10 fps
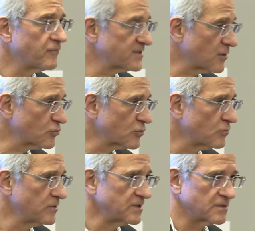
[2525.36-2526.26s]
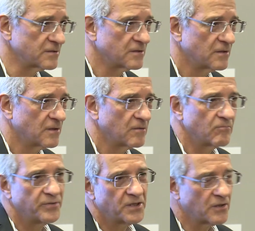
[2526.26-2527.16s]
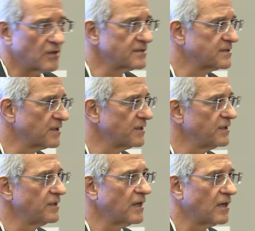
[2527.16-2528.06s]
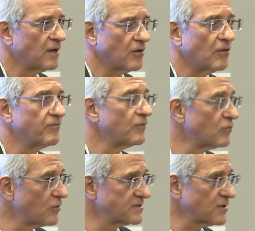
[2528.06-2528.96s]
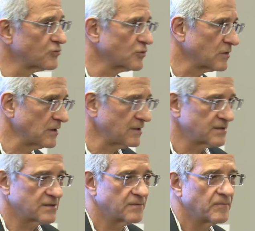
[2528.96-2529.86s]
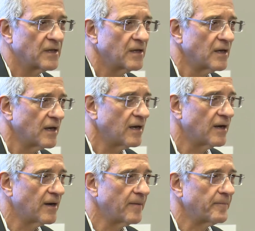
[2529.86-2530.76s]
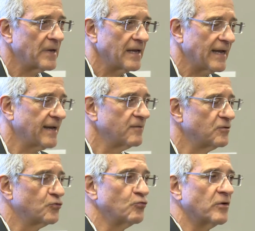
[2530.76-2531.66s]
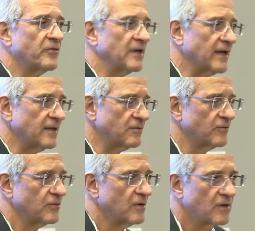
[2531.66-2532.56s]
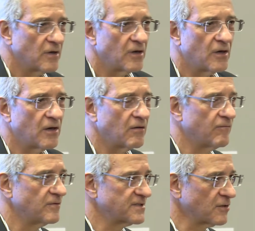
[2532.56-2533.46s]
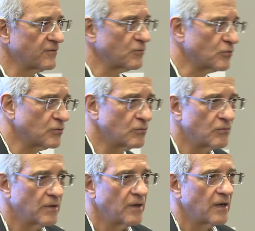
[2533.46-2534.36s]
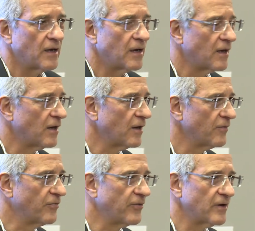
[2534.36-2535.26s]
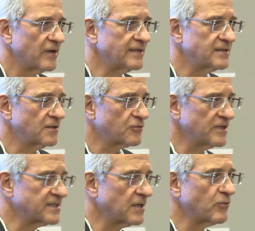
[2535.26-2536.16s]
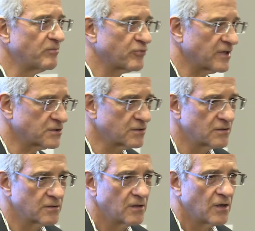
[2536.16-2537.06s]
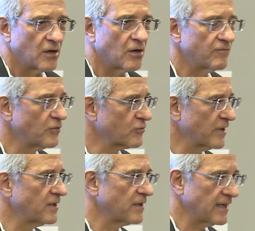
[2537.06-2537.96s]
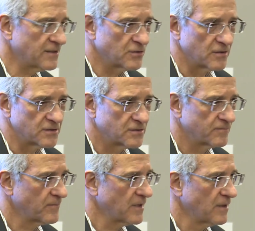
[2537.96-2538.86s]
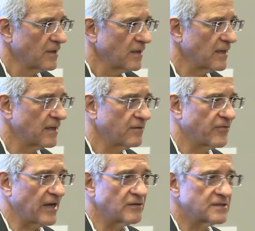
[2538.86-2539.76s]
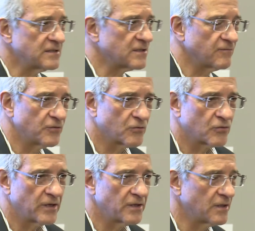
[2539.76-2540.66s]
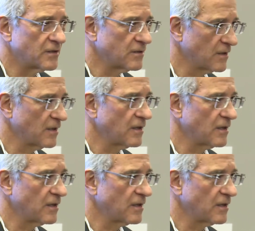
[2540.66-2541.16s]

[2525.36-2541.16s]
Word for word: for social reasons, because they are of the wrong social class. Uh, and toward the end of Soviet rule, uh, there is increasing repression of Ukrainian nationalists. And thousands of Ukrainian uh,